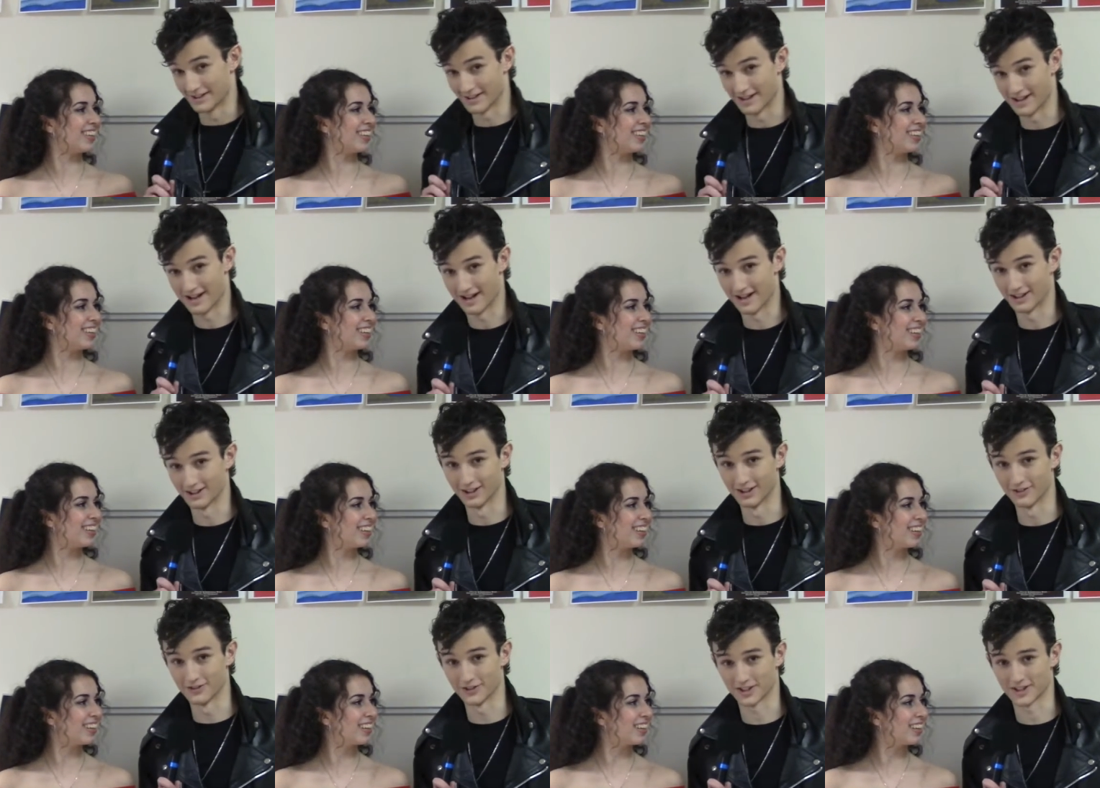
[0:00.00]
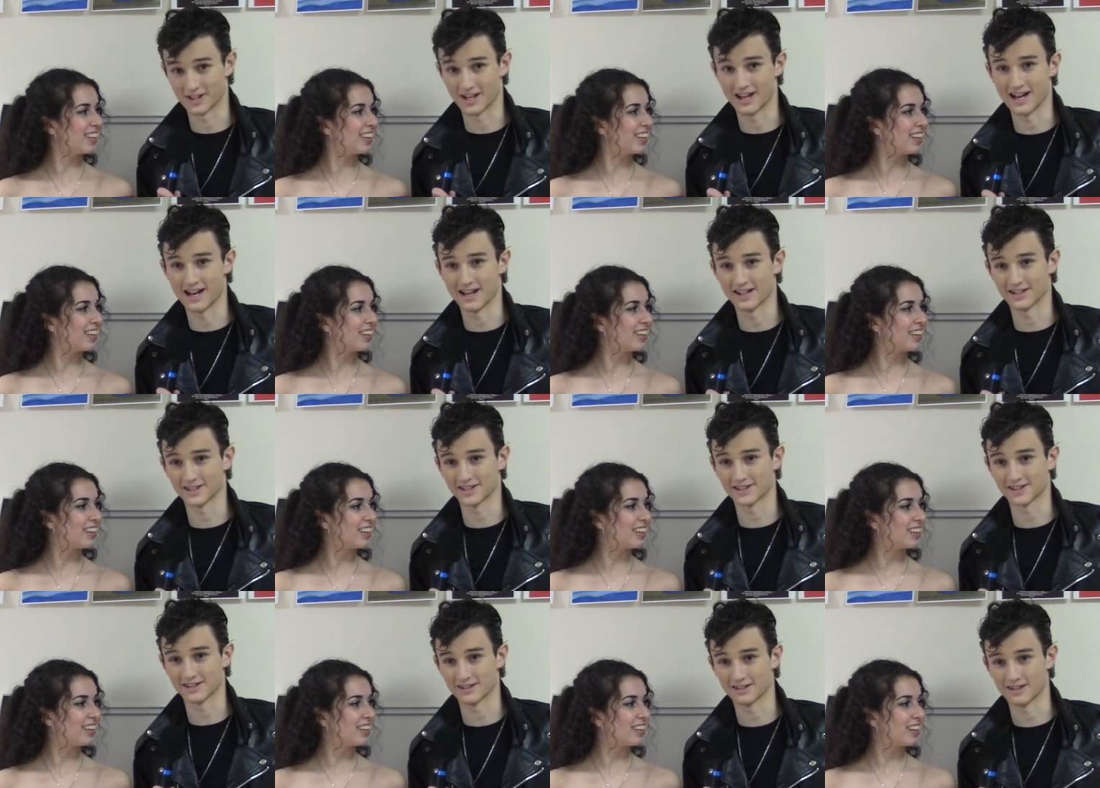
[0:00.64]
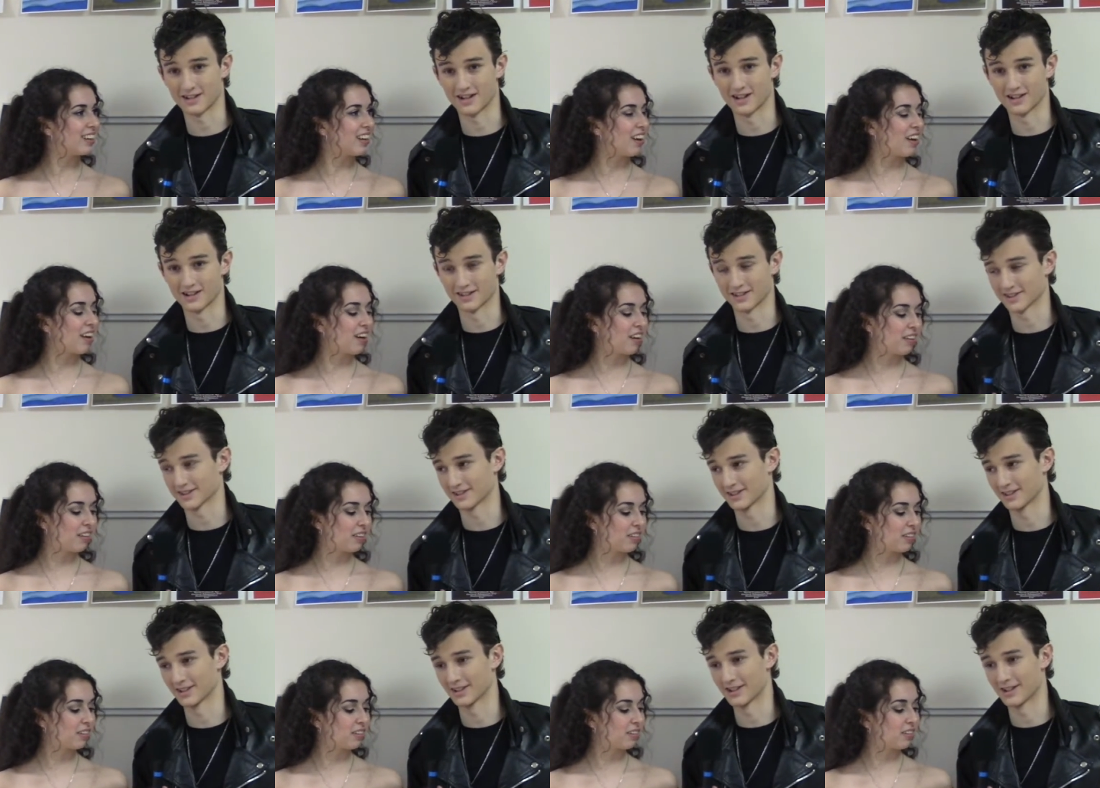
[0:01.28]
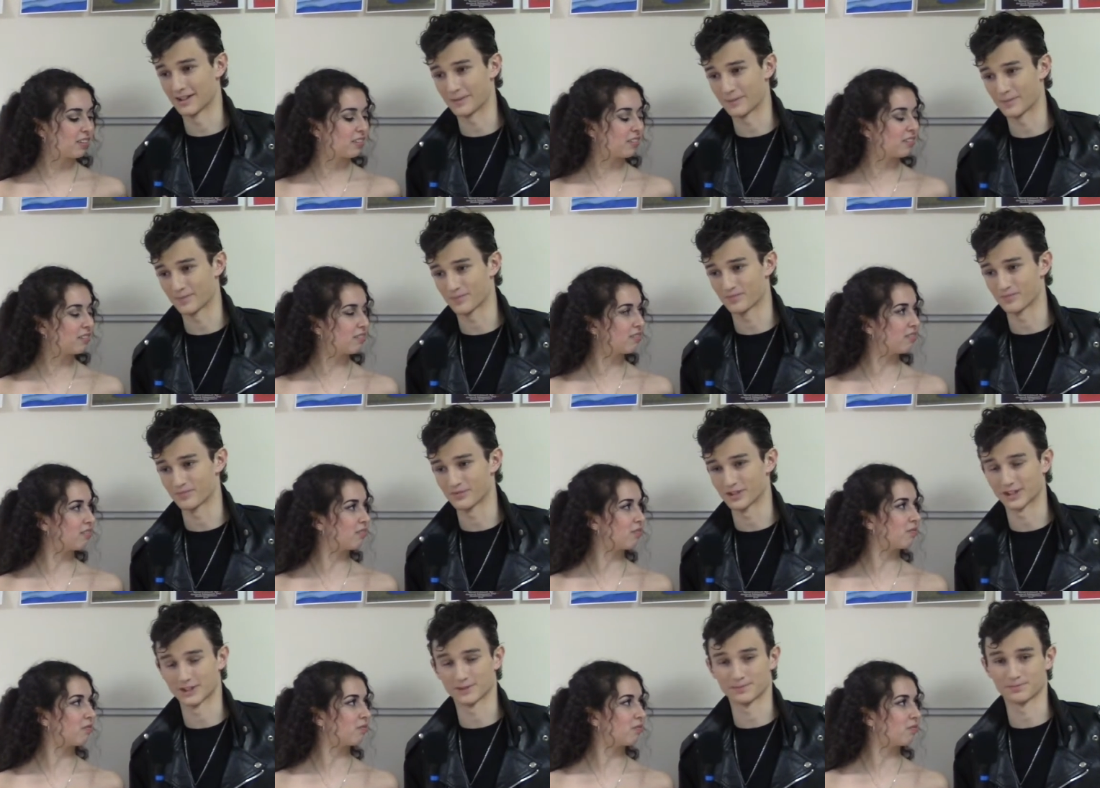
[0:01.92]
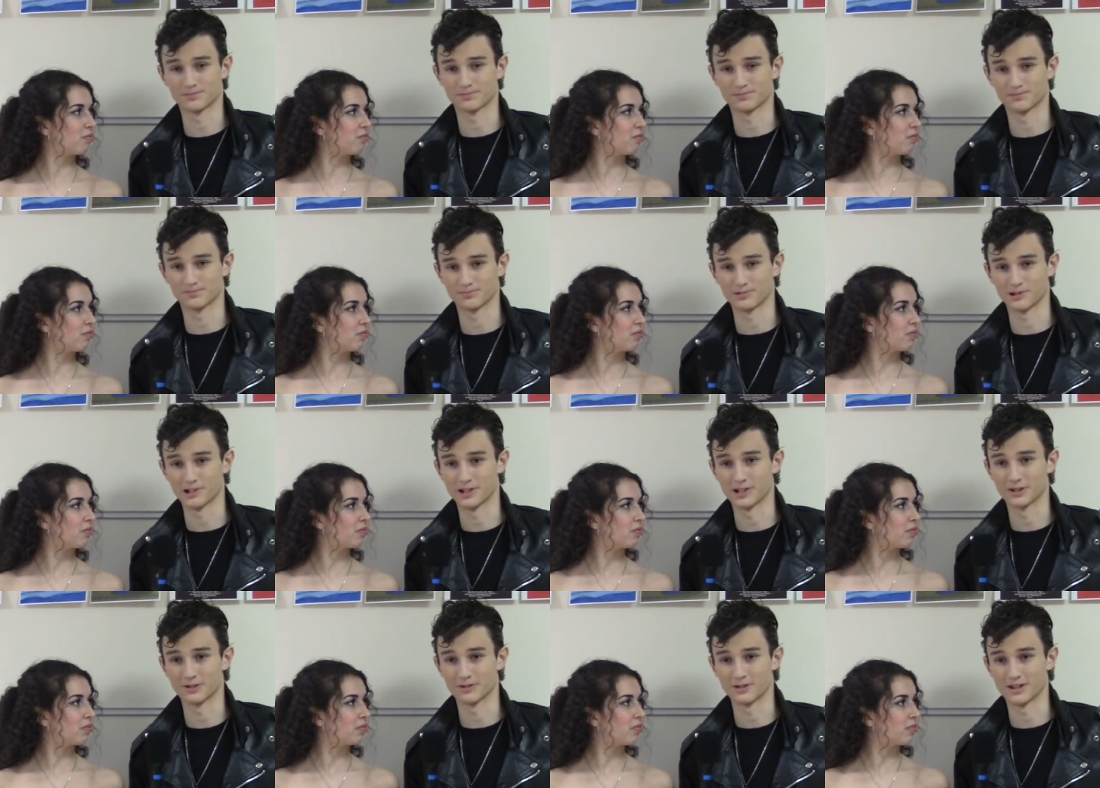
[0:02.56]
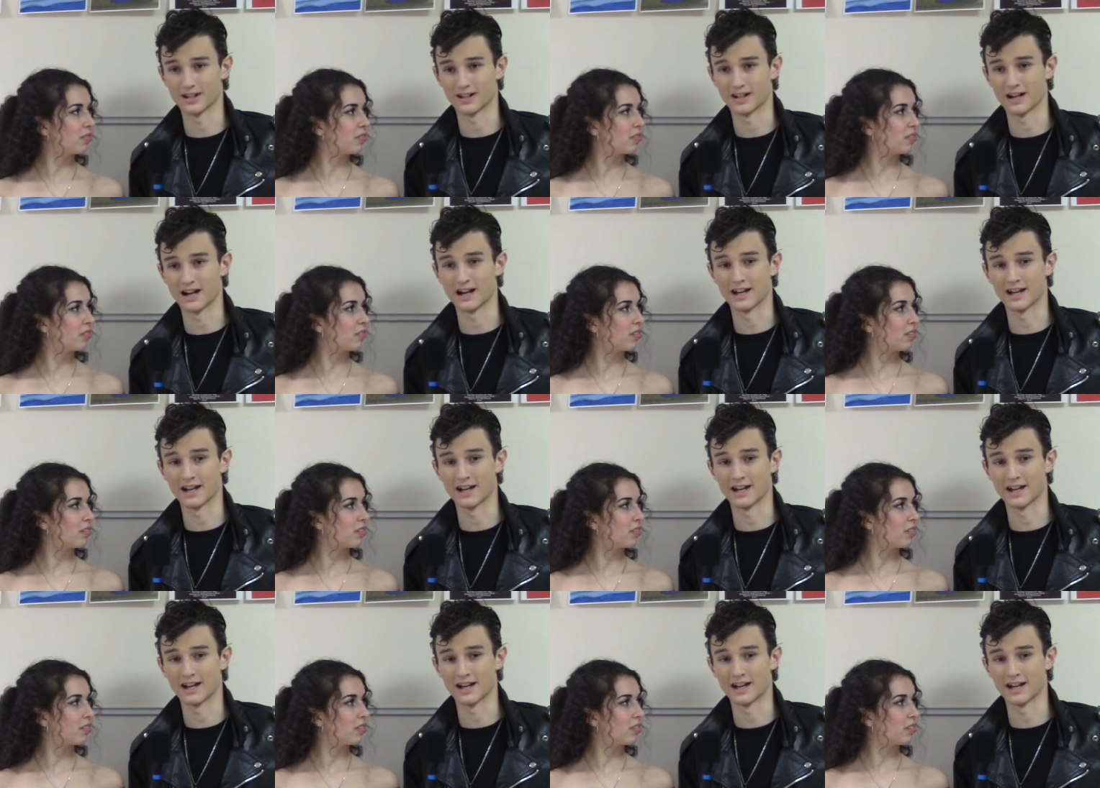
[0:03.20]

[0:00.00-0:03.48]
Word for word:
Speaker 1: Yeah, I love the cast. Honestly, like it's pretty great.